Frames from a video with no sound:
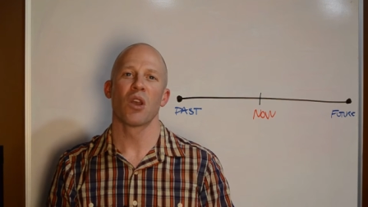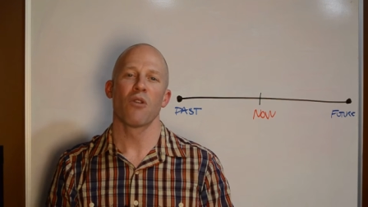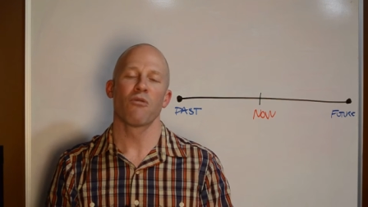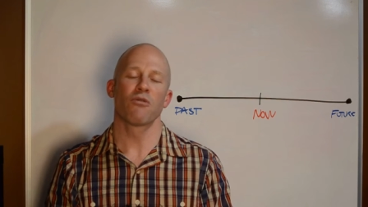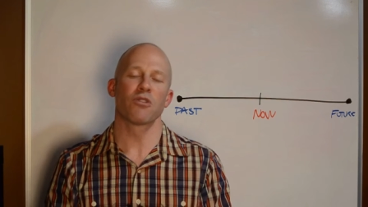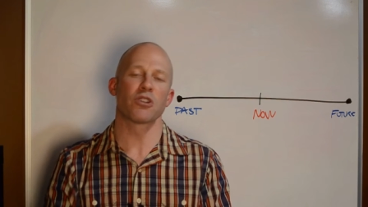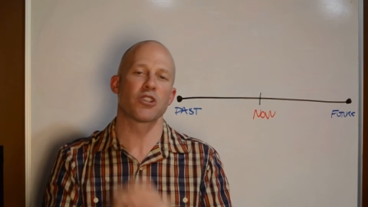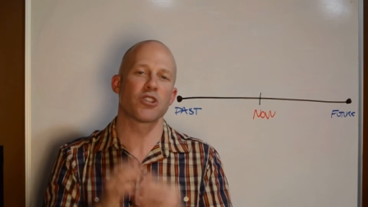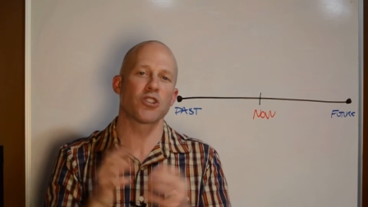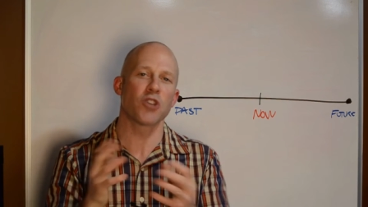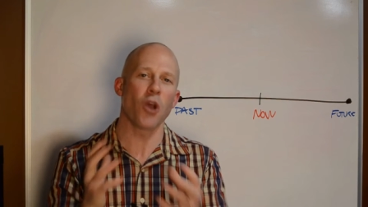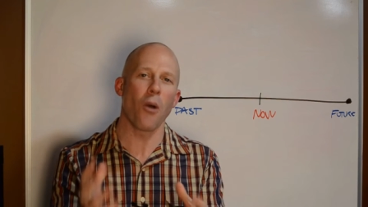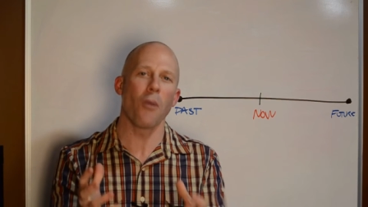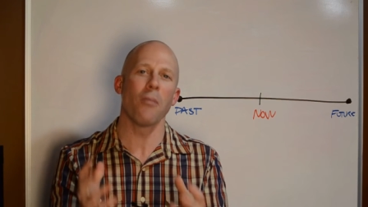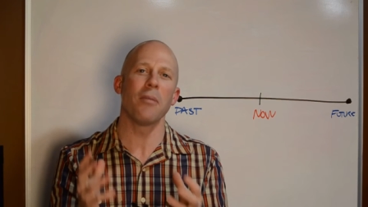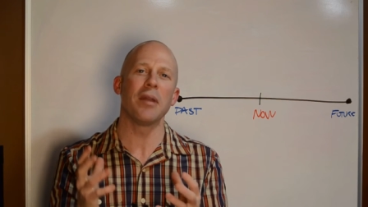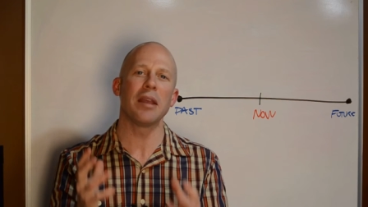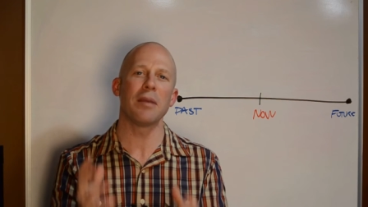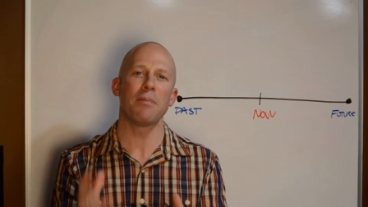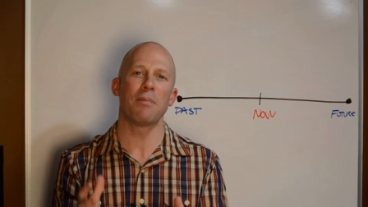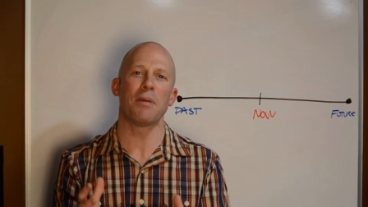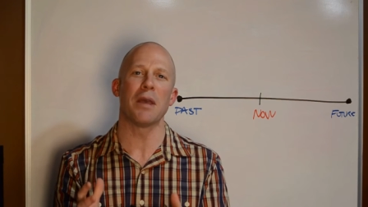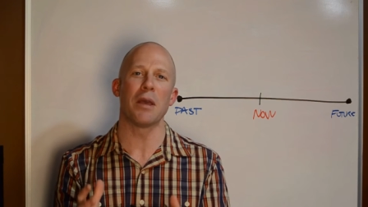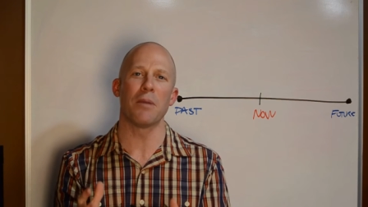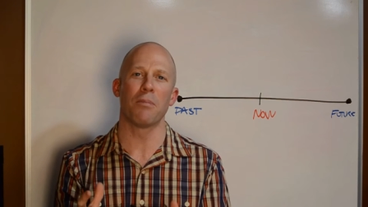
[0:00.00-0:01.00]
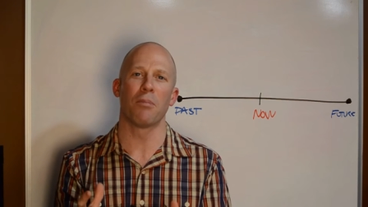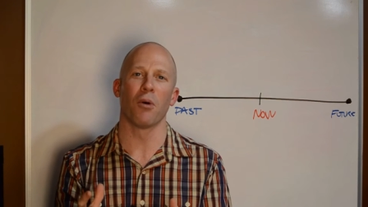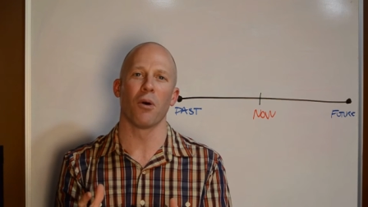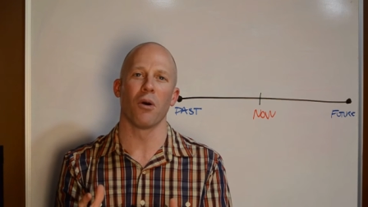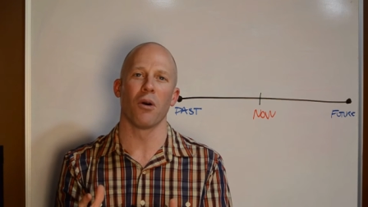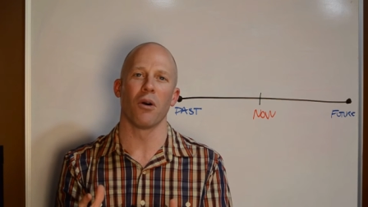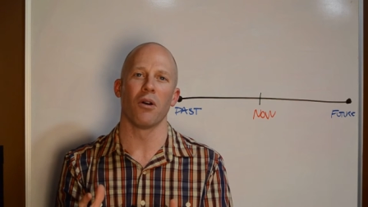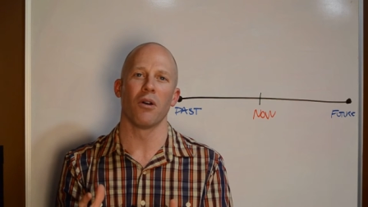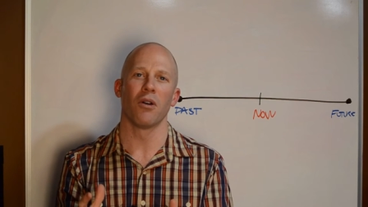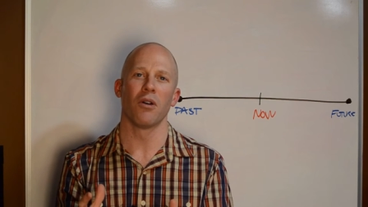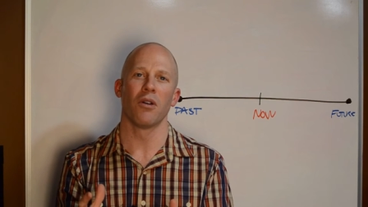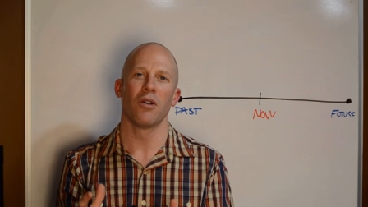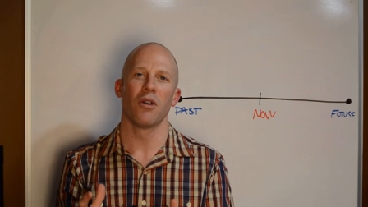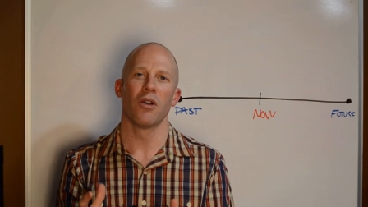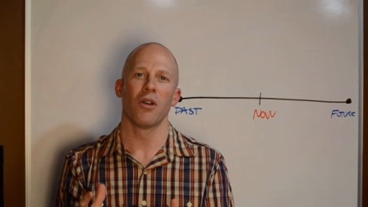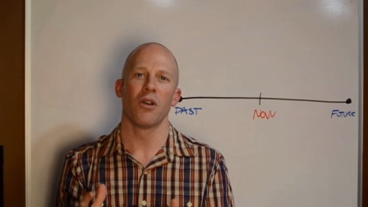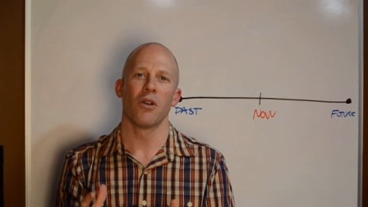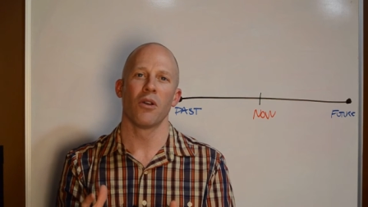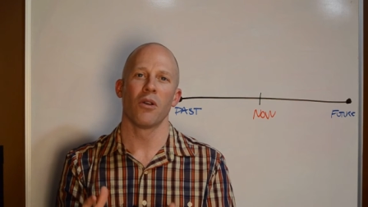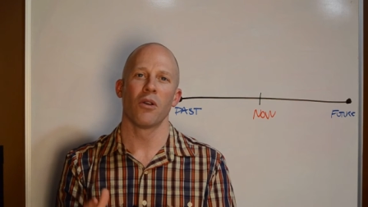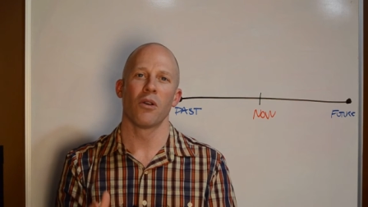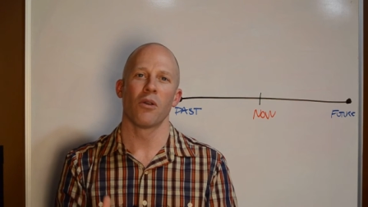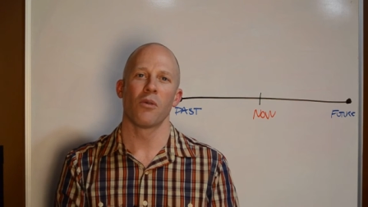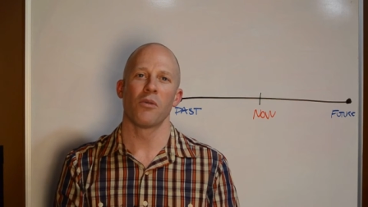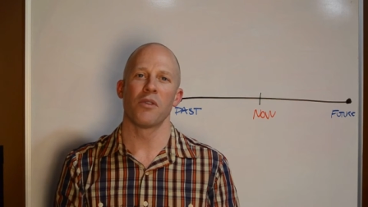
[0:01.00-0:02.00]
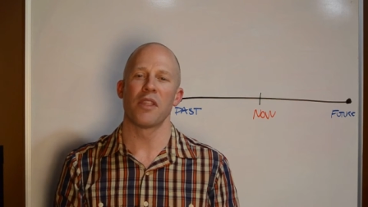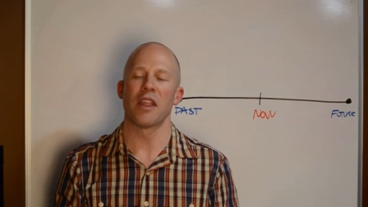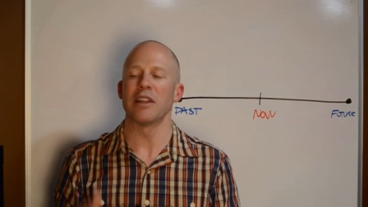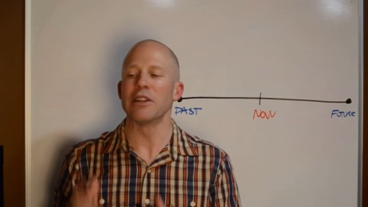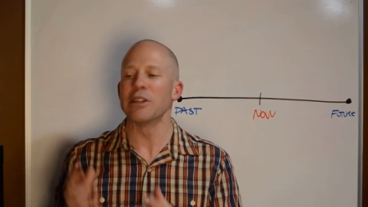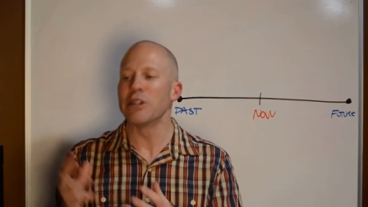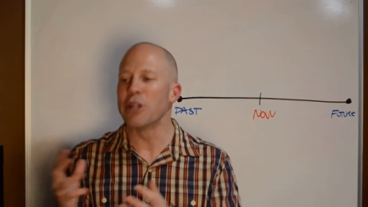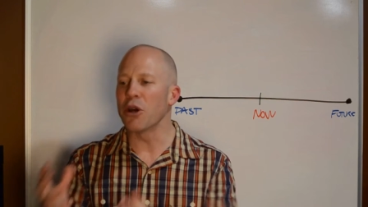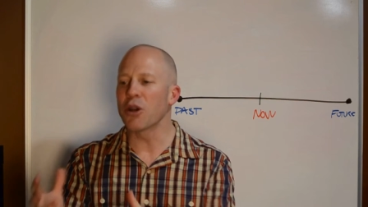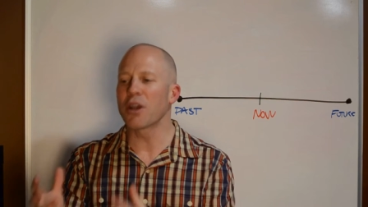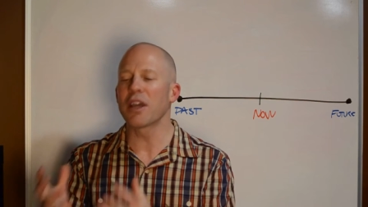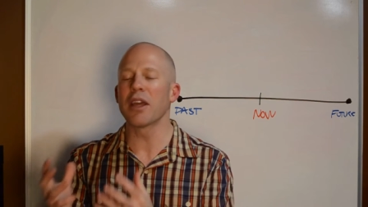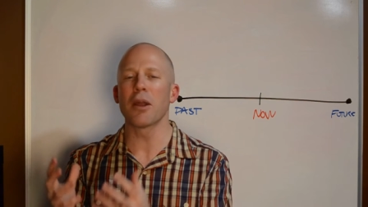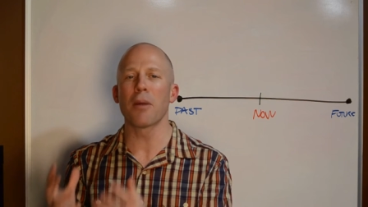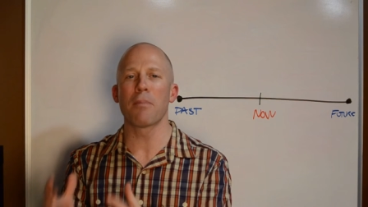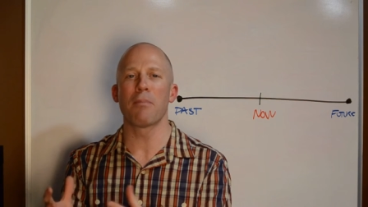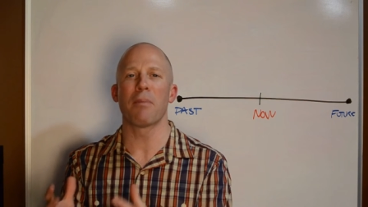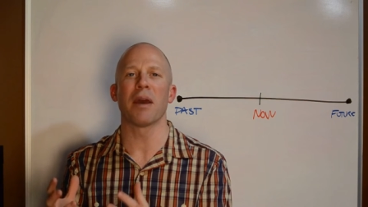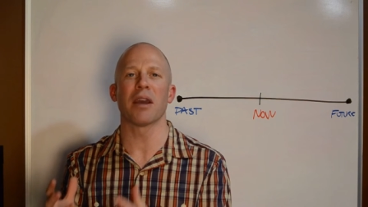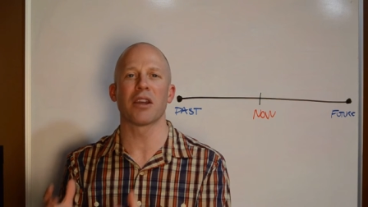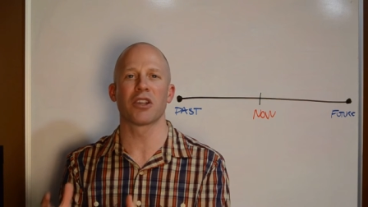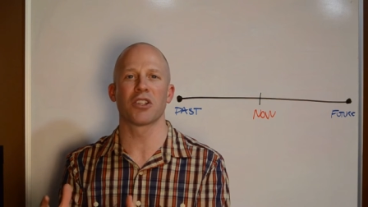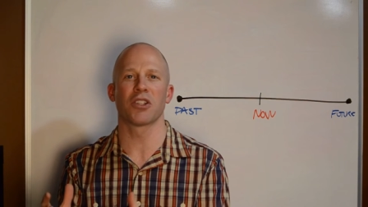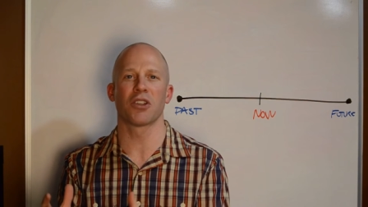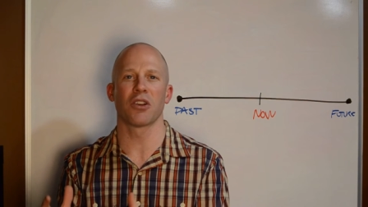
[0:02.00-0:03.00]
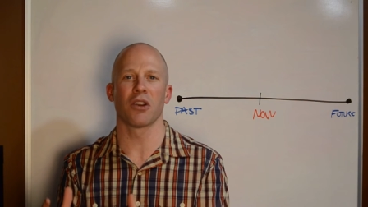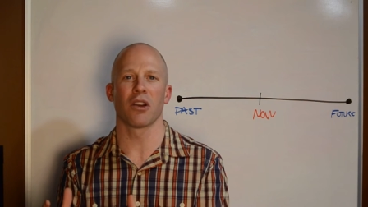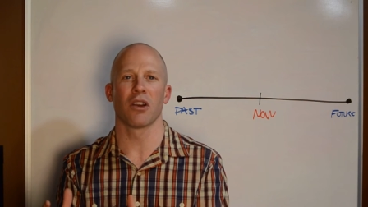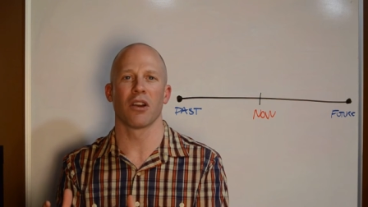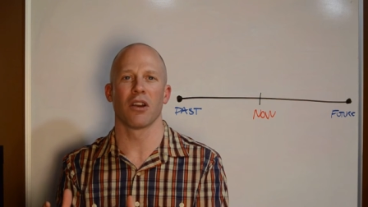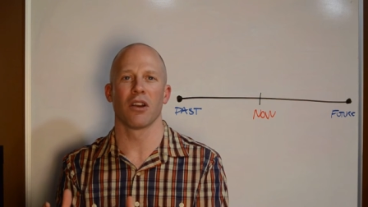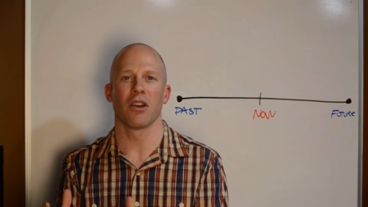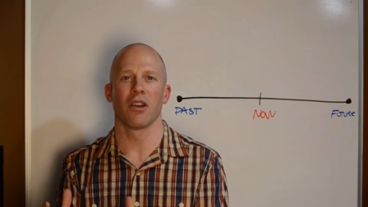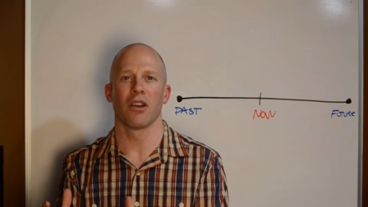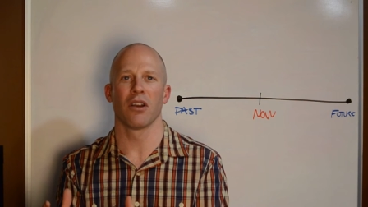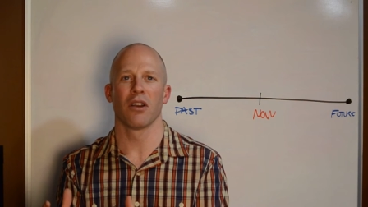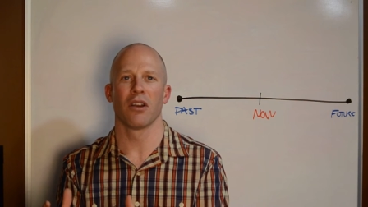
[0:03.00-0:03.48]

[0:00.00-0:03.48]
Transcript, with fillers: For so many people, when they look at a picture,